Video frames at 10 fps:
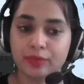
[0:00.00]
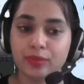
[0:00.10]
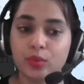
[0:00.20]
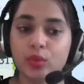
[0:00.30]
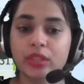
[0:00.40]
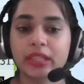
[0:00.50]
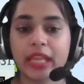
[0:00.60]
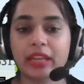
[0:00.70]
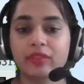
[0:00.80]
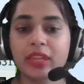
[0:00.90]
food,
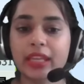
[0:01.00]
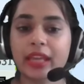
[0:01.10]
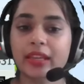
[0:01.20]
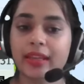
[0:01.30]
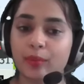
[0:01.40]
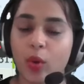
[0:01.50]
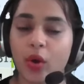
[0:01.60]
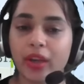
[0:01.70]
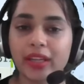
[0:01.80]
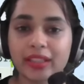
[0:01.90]
then we can
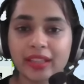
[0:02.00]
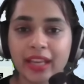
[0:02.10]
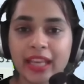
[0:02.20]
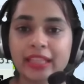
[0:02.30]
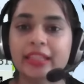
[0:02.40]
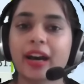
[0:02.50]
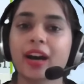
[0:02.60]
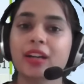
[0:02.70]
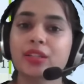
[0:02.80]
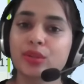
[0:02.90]
avoid
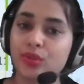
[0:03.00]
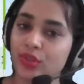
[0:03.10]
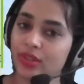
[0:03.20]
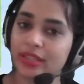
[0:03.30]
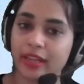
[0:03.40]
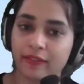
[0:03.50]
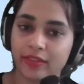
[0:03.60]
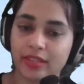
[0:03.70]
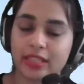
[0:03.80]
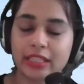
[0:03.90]
the nutritional
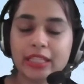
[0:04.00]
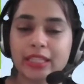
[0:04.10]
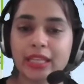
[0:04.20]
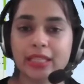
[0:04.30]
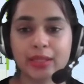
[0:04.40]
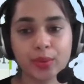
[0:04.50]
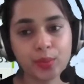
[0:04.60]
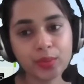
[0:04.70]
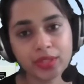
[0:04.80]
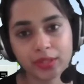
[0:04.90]
deficiency disease
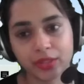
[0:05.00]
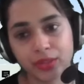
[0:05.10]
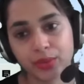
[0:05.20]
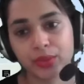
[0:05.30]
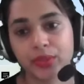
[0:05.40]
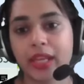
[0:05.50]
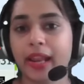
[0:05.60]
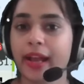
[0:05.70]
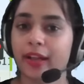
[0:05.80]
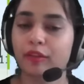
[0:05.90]
caused due to the
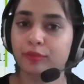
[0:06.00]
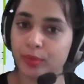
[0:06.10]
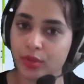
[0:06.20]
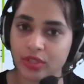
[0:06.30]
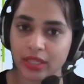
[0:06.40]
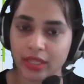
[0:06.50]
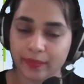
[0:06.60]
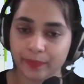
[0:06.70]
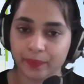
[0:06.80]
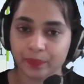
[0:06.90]
lack of protein.
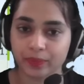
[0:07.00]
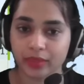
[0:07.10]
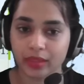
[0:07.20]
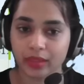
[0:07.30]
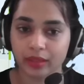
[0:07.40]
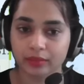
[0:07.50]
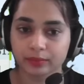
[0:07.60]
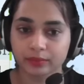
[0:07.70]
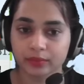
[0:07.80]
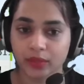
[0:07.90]

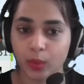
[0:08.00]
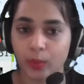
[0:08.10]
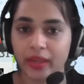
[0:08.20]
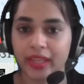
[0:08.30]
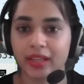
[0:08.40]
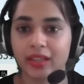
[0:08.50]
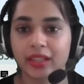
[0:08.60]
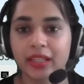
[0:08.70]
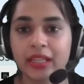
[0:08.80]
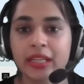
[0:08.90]
Over here,
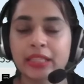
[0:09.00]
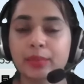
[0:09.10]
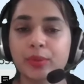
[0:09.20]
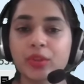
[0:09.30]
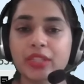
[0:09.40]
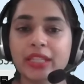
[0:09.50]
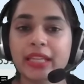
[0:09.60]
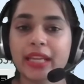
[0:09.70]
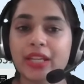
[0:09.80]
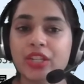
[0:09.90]
the protein
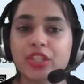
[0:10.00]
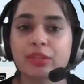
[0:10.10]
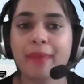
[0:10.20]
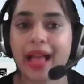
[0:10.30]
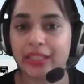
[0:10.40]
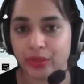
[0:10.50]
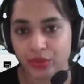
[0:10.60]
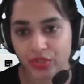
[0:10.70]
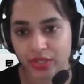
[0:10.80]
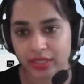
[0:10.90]
energy
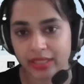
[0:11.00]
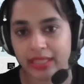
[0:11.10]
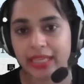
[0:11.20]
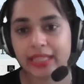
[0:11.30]
malnutrition. These